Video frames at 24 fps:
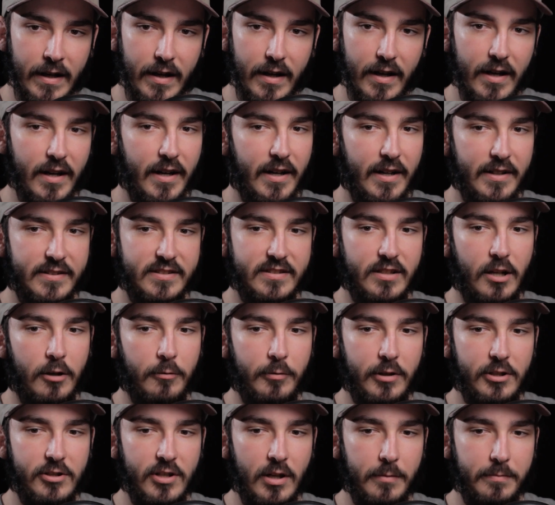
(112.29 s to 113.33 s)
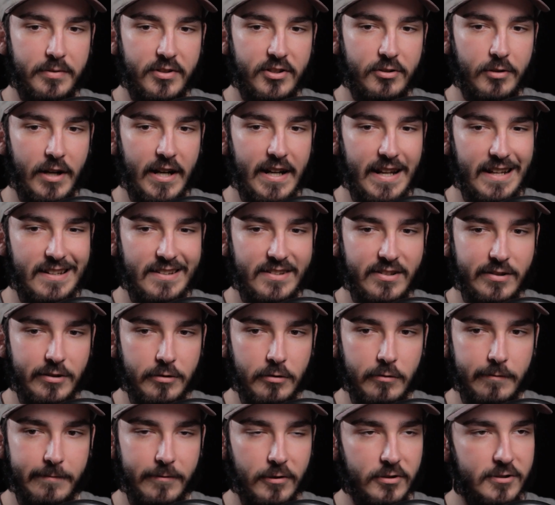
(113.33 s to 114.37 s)
Shall we jump straight
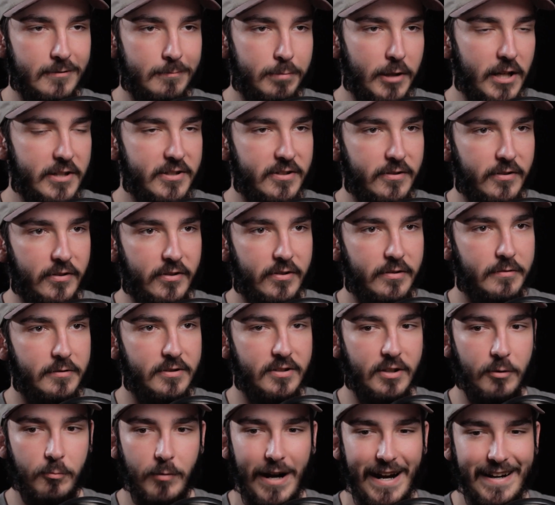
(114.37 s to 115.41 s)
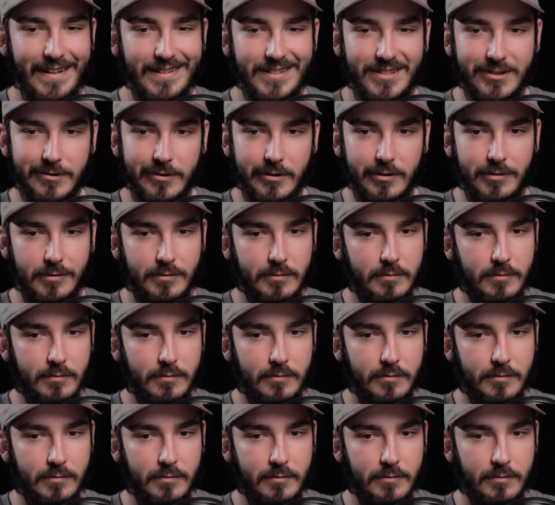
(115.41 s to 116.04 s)
into first impressions? Just get right into it.